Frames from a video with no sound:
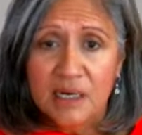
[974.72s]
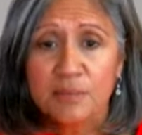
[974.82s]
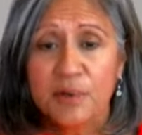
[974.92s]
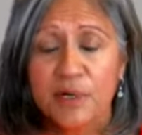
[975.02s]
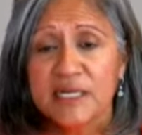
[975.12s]

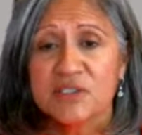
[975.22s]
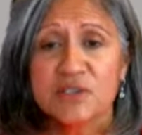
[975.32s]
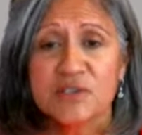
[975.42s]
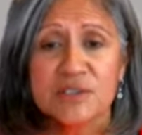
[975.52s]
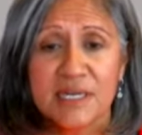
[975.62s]

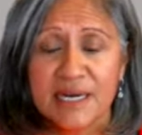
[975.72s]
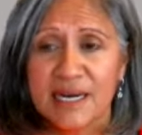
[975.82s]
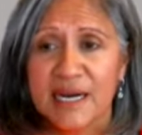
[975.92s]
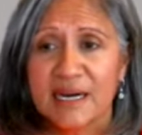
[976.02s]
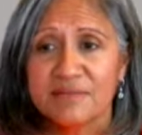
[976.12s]
appraisals that
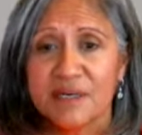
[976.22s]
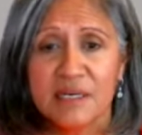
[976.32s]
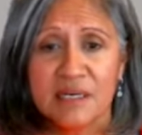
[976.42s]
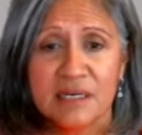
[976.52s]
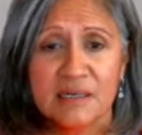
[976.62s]
have
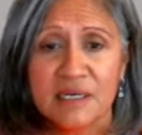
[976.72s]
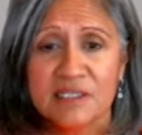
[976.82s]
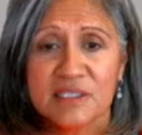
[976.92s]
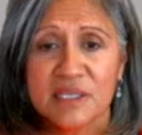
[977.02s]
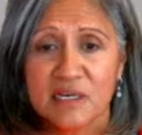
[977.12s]

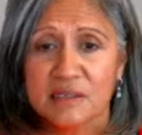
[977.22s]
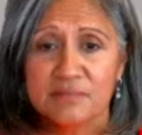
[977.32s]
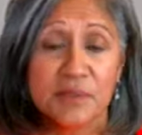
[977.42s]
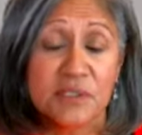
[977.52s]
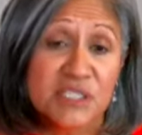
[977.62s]

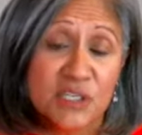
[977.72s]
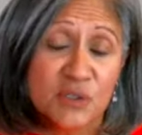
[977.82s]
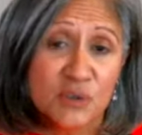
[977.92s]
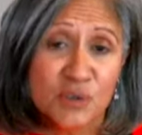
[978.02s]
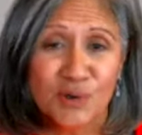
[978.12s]
a
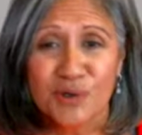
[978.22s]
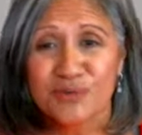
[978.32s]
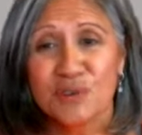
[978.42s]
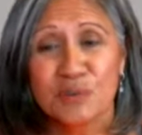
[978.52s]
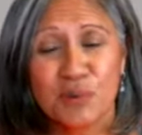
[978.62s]
CU score of
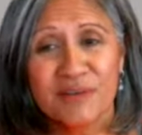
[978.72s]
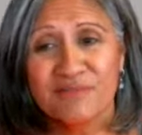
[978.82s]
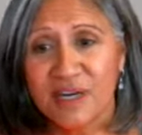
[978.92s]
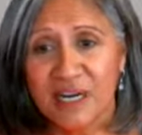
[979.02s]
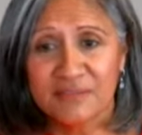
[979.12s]

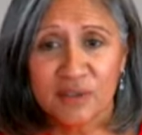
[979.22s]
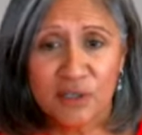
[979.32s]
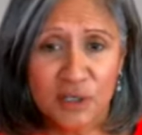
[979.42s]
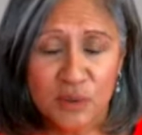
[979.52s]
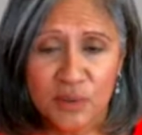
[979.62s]
2.5 or
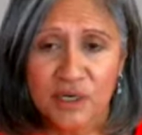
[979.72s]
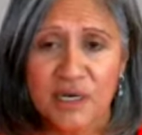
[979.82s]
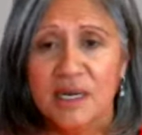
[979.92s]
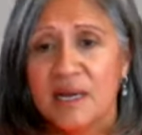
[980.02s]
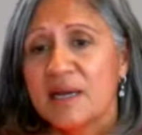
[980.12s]
lower.
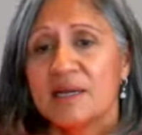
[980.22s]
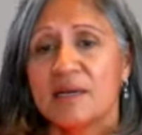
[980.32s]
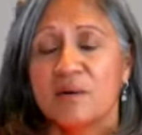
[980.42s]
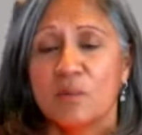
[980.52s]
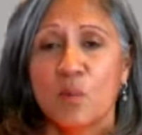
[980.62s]

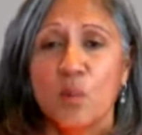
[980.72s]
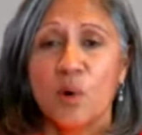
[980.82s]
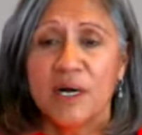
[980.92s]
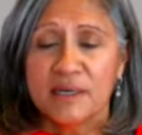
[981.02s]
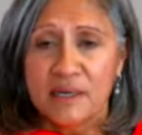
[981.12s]

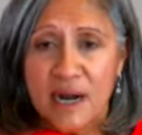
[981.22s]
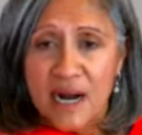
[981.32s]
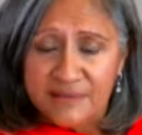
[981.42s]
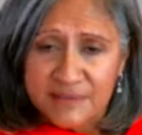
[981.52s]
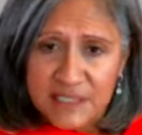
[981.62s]
What
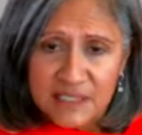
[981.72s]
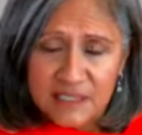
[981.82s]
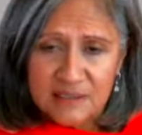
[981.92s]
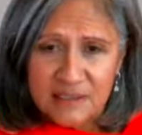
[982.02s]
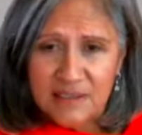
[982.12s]
I've
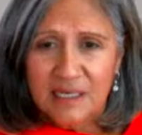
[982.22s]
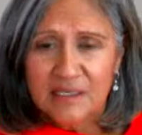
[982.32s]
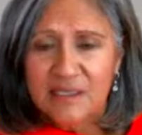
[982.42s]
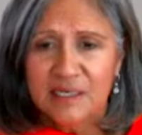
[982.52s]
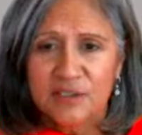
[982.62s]
seen is a lot
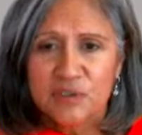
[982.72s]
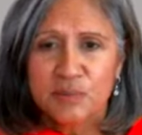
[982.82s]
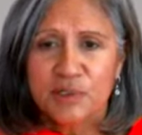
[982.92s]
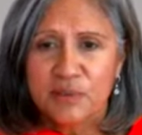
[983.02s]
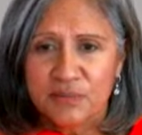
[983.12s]
of lenders
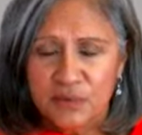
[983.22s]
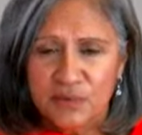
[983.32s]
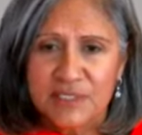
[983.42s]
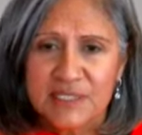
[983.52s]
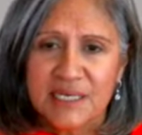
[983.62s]
put them through
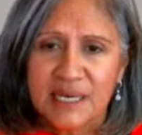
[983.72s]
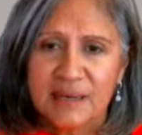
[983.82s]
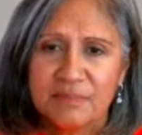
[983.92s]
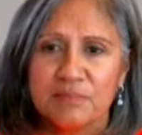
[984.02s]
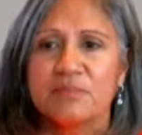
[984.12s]
the
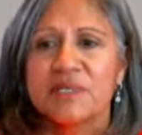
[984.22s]
same